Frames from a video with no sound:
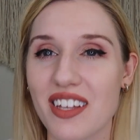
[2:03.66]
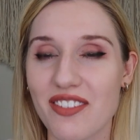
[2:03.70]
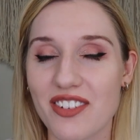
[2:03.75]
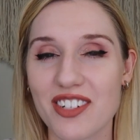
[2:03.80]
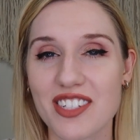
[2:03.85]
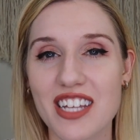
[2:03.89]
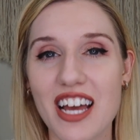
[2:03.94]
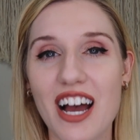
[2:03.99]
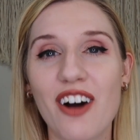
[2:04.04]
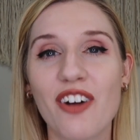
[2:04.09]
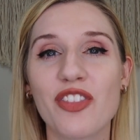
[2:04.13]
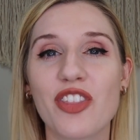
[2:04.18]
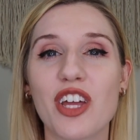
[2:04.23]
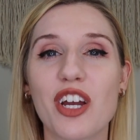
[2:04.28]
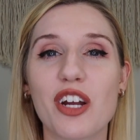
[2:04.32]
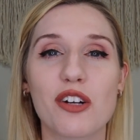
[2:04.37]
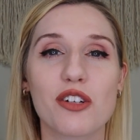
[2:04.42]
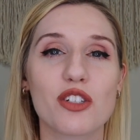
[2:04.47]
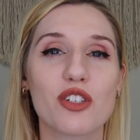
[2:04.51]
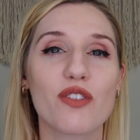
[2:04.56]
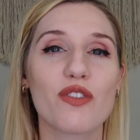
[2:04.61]
lovers out
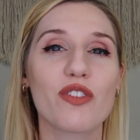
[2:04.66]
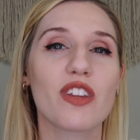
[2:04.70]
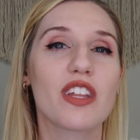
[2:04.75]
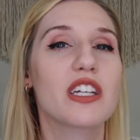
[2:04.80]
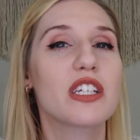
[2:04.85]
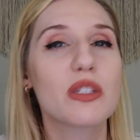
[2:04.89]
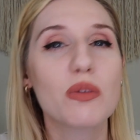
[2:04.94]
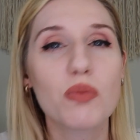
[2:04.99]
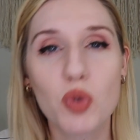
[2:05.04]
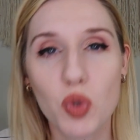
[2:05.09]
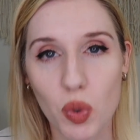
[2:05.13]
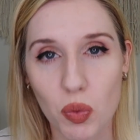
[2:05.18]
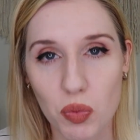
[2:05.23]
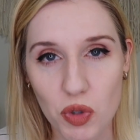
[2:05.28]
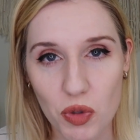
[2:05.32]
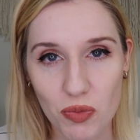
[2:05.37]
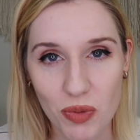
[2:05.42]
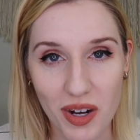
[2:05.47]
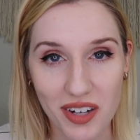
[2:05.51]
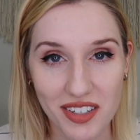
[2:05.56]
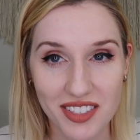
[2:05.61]
there. So if you like
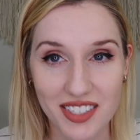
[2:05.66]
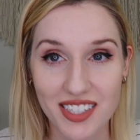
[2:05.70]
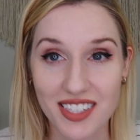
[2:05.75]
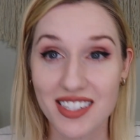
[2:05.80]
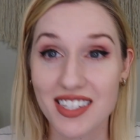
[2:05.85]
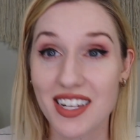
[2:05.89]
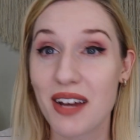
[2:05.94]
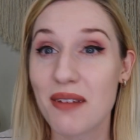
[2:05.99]
subscription boxes,